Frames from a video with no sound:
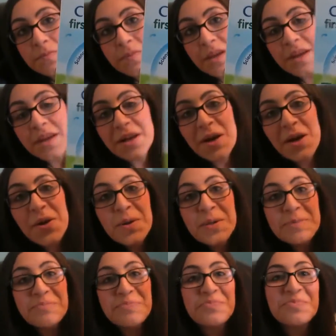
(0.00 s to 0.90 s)
There you
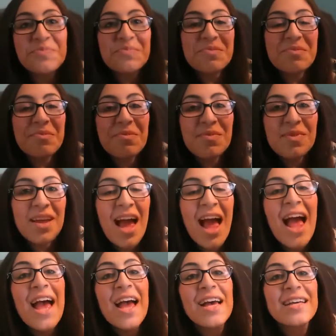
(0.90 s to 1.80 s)
go.
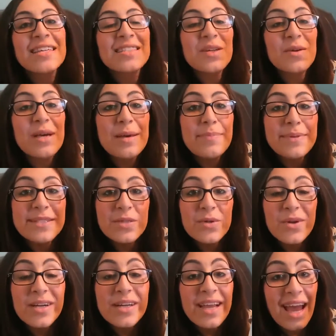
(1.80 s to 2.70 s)
So HIP is
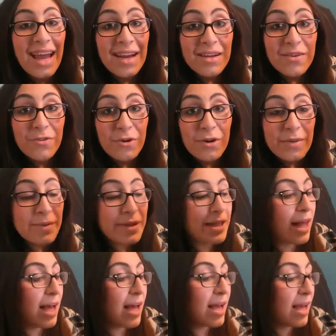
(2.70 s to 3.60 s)
an organic
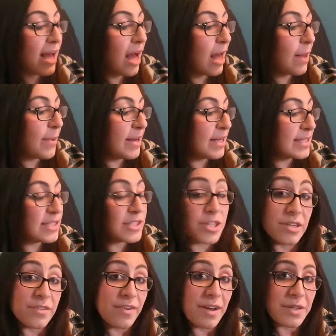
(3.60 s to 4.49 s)
formula. It is
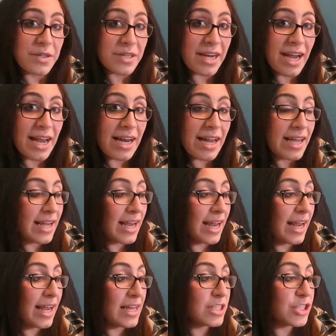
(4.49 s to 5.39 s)
certified
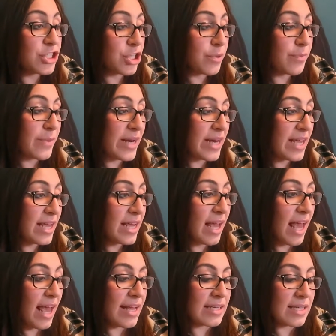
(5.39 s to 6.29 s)
organic in
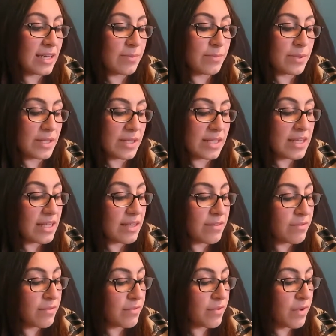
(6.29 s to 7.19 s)
Germany and I
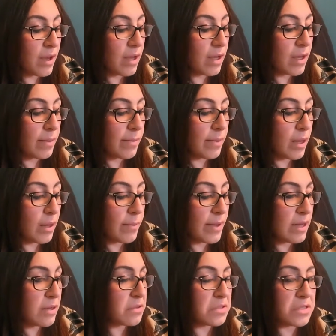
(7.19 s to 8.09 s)
believe
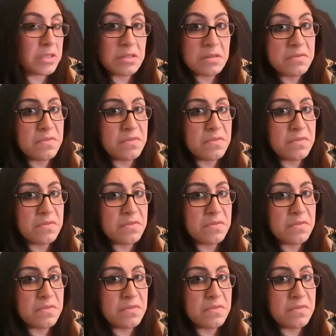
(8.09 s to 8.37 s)
about